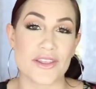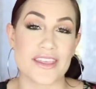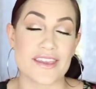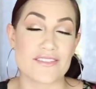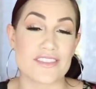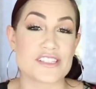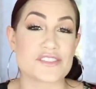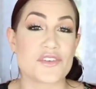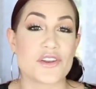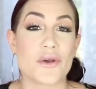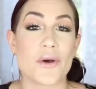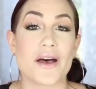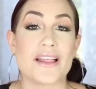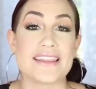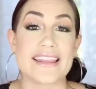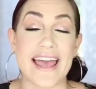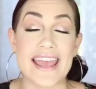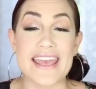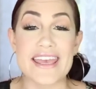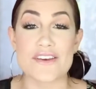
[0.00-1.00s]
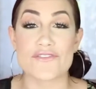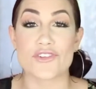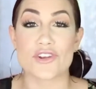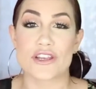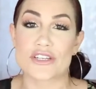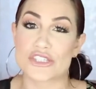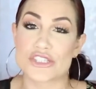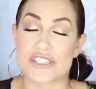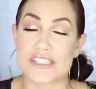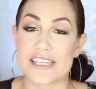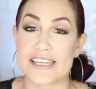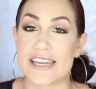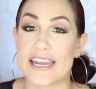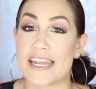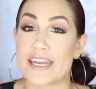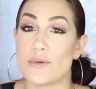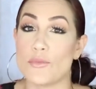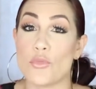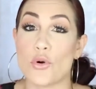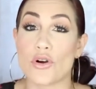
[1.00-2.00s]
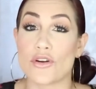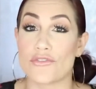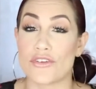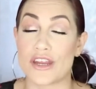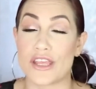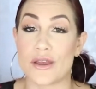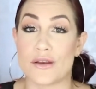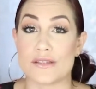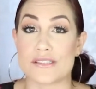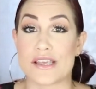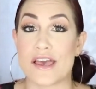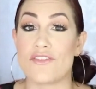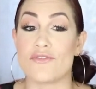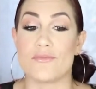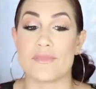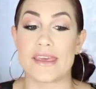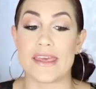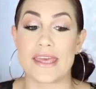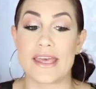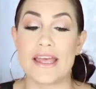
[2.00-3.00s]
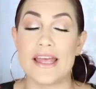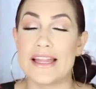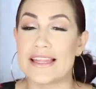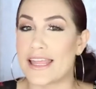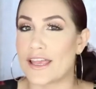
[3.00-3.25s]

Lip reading: Give this video a like if you're interested in any more videos of me